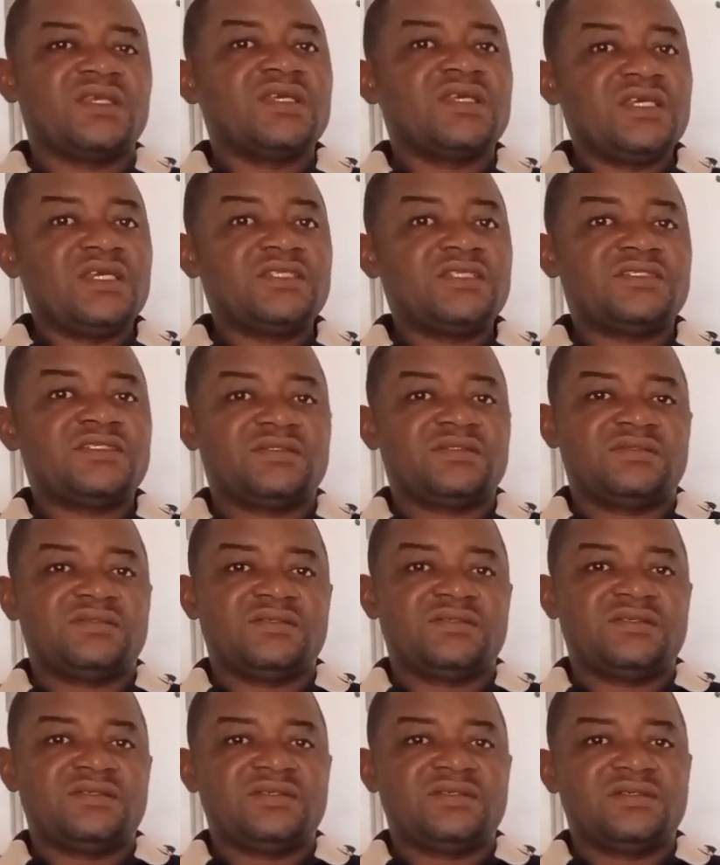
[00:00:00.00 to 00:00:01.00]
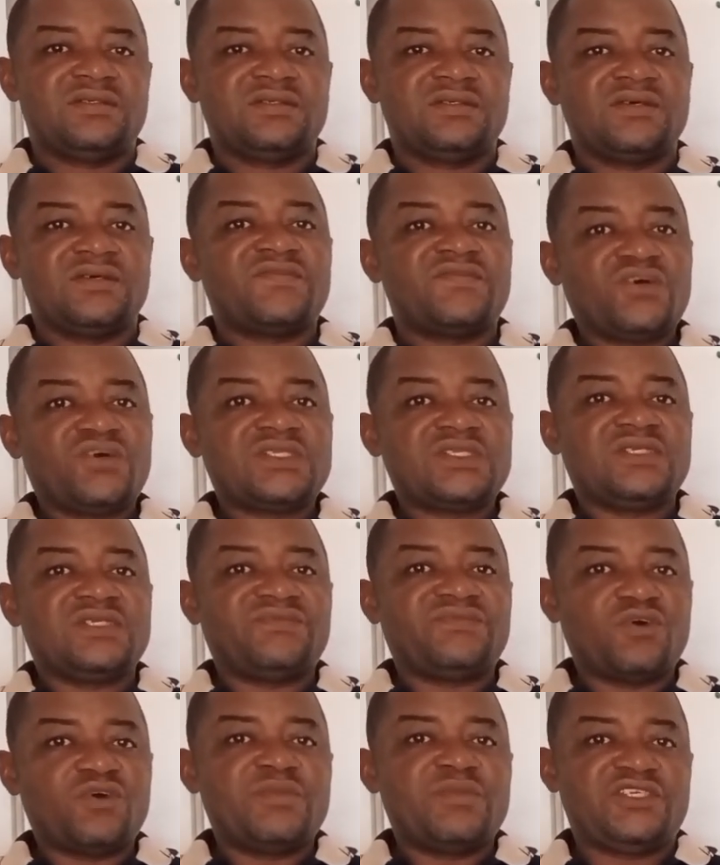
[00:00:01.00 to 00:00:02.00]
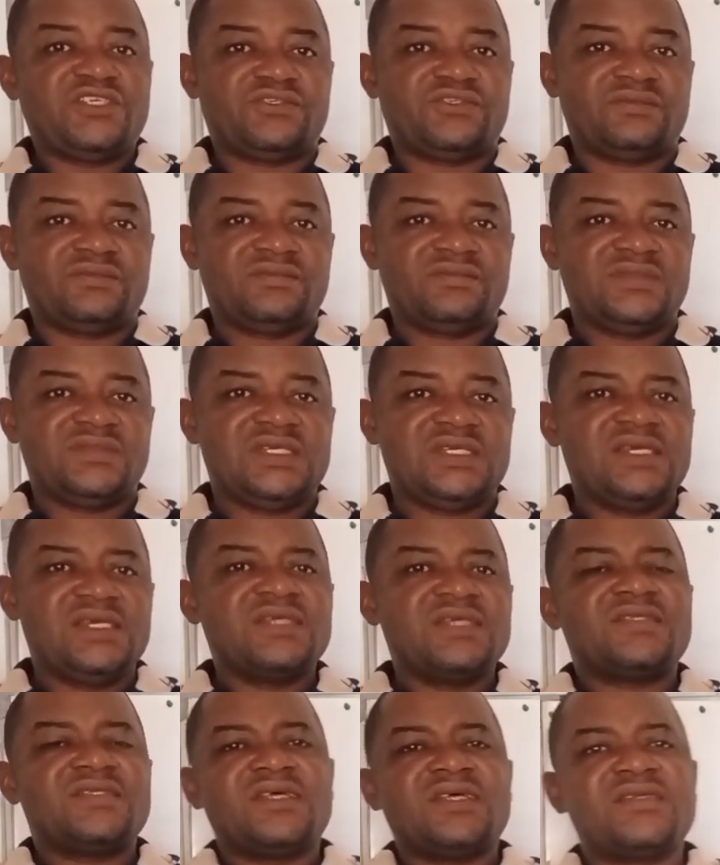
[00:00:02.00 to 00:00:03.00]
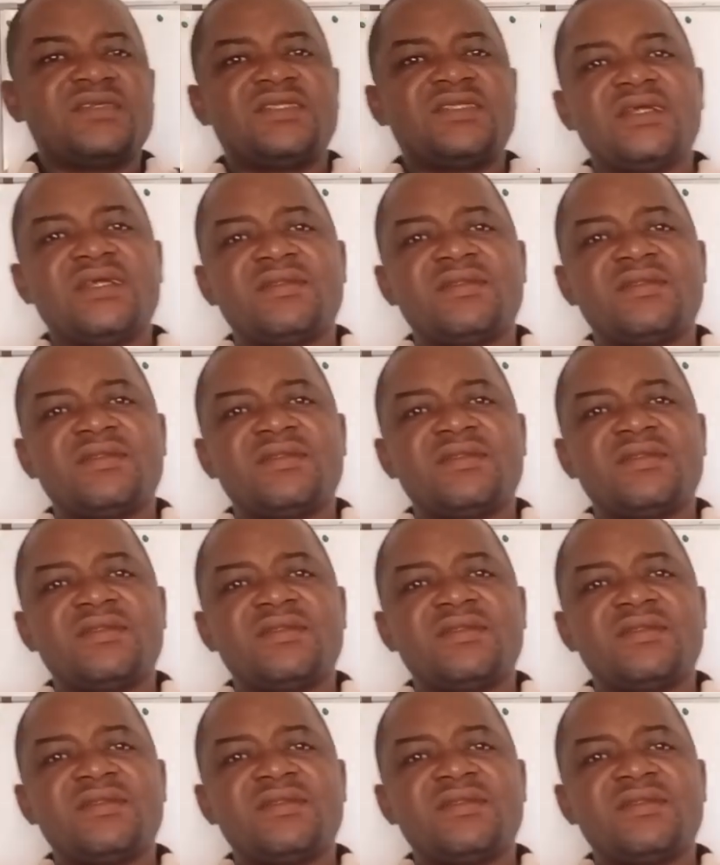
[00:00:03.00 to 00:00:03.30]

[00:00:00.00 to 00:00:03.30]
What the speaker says: heat of constant formation, says